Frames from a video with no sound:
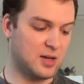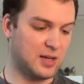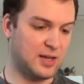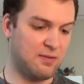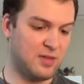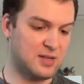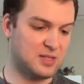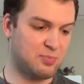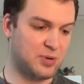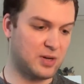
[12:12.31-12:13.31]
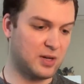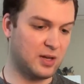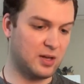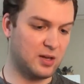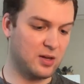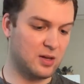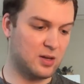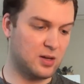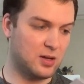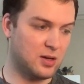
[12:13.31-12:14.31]
give this book
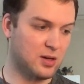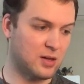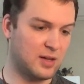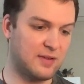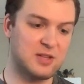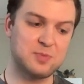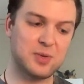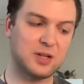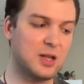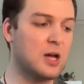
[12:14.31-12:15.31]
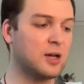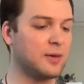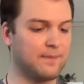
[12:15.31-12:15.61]
a look.